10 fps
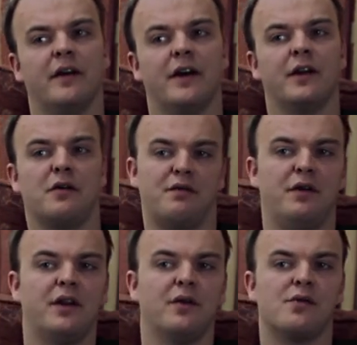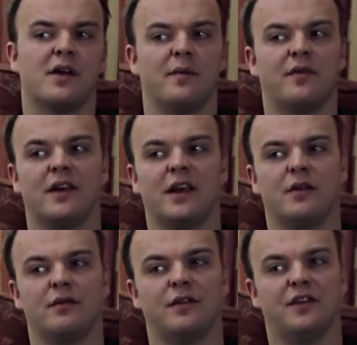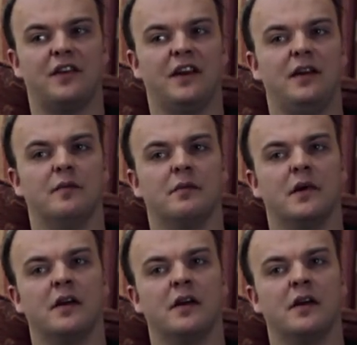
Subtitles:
I know if we can all come together as a team,